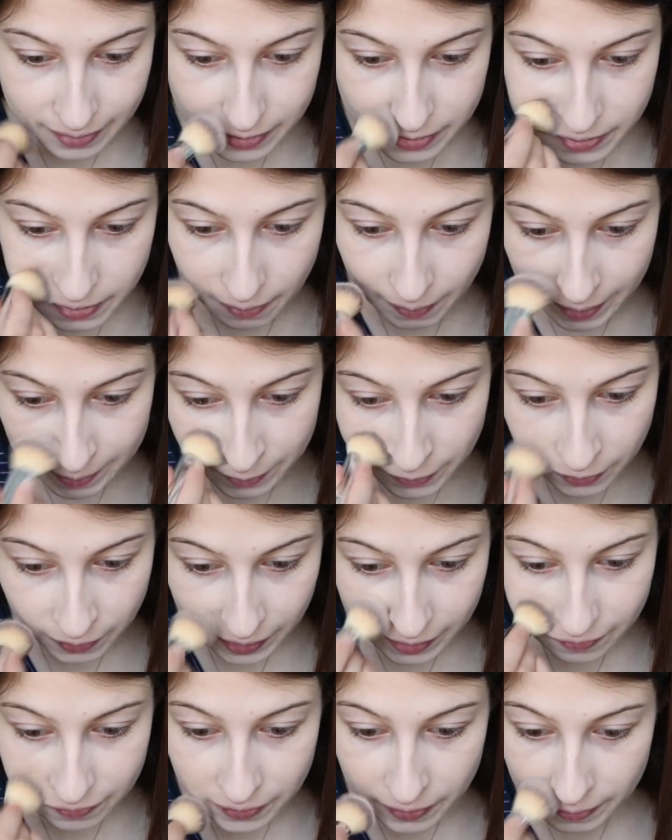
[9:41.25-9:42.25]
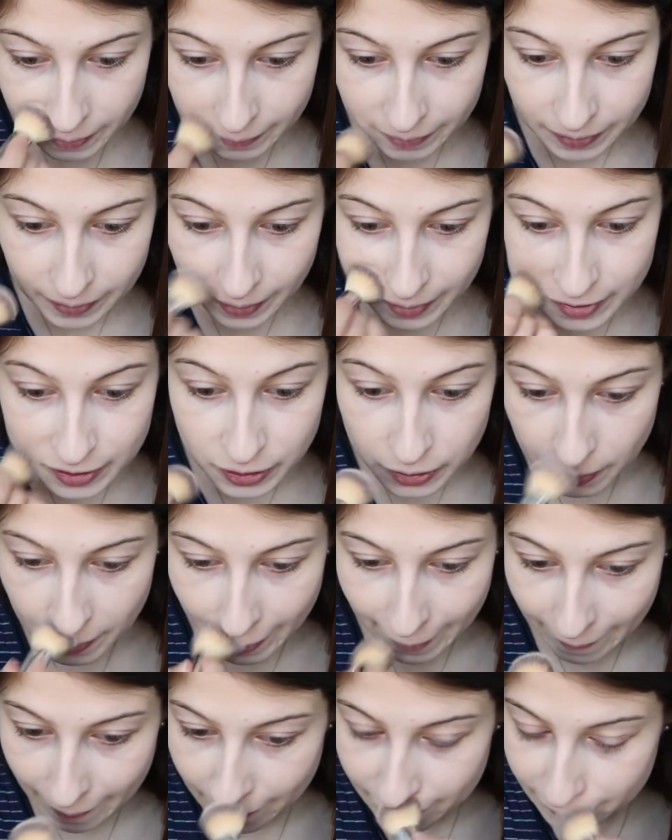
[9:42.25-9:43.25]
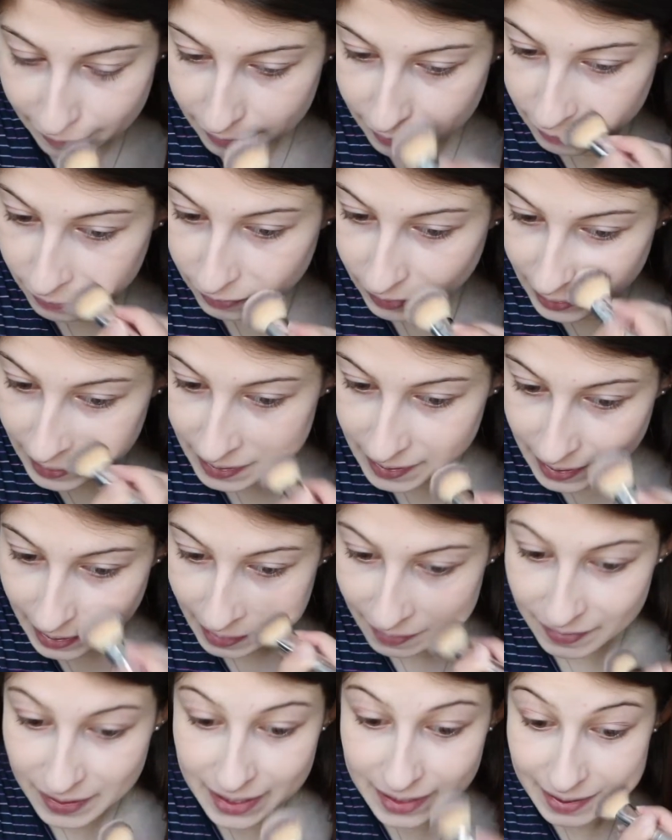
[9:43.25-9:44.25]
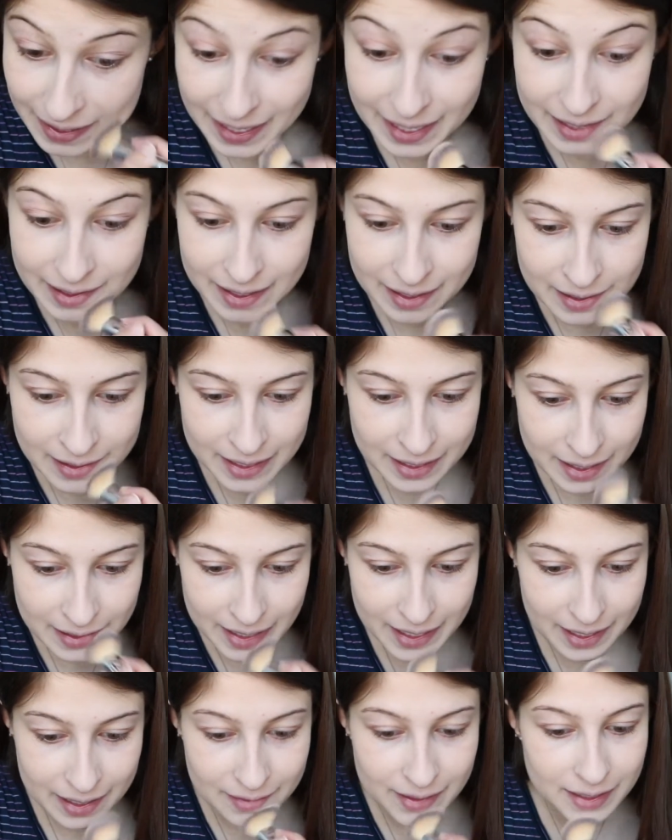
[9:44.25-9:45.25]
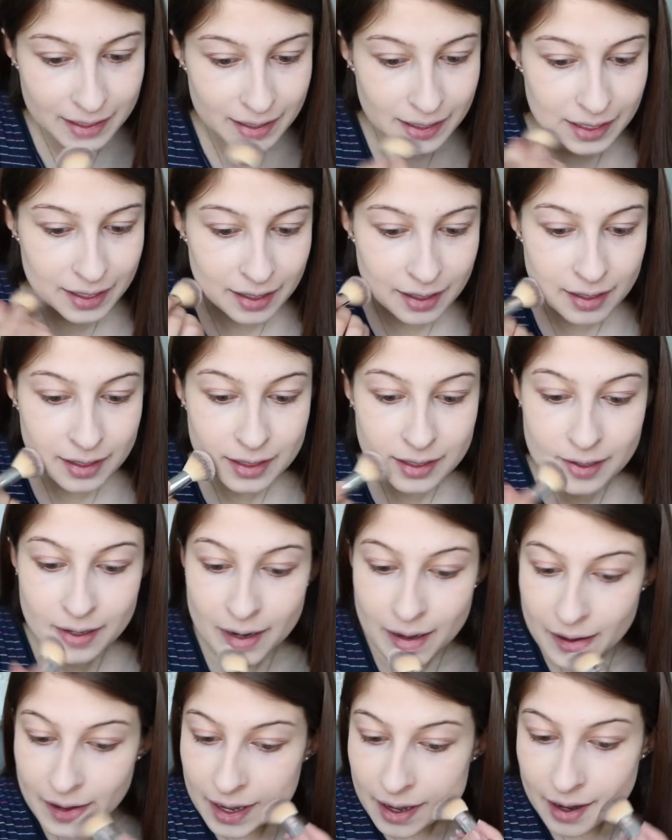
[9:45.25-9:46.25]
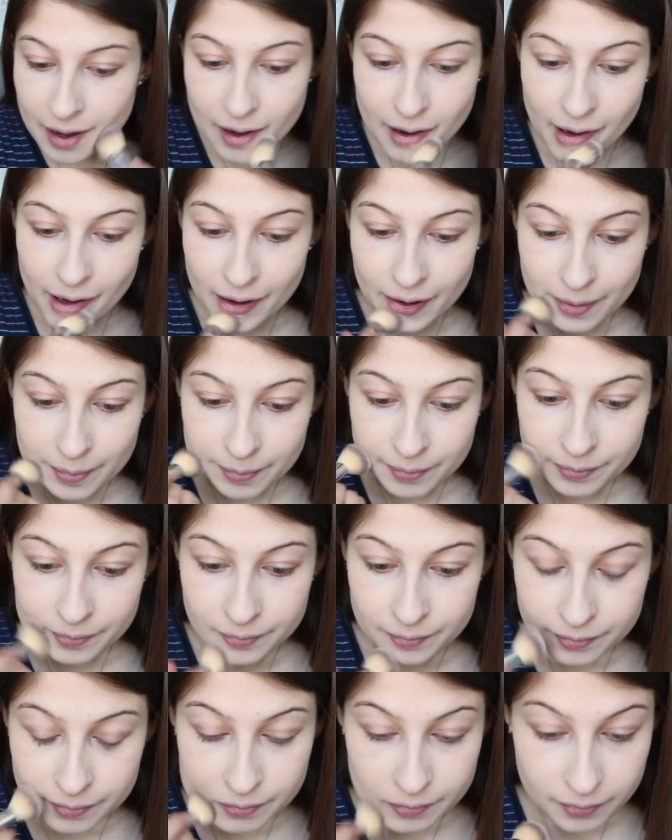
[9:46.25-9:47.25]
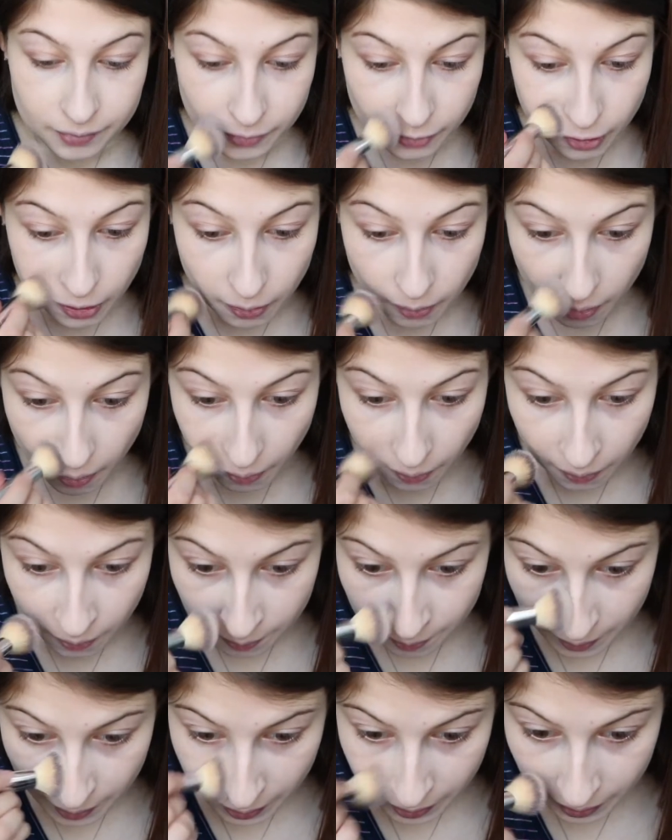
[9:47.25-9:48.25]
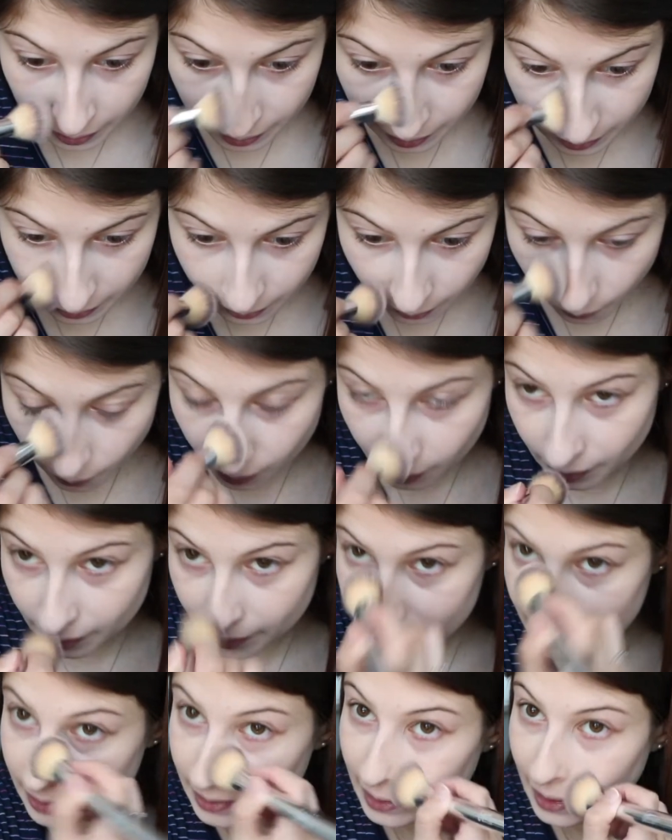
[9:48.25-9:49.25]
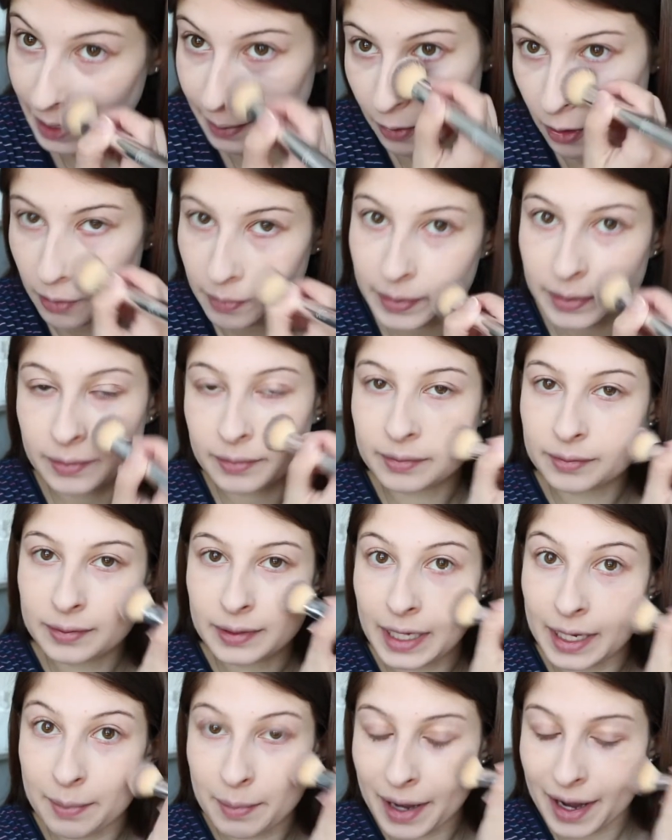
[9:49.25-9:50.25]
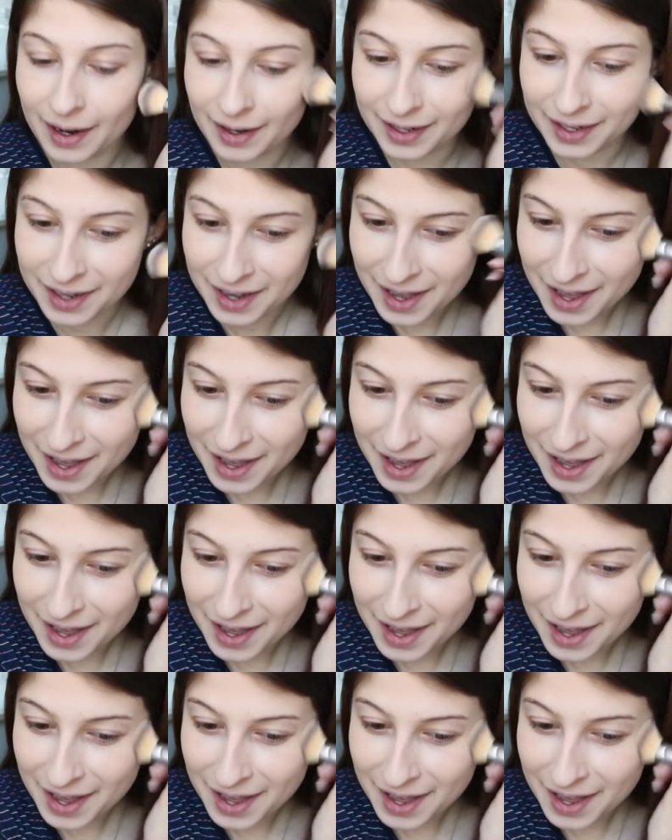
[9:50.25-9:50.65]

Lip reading: So I'm grateful that I do have friends that have stayed in the city and didn't go home, or came home and came back,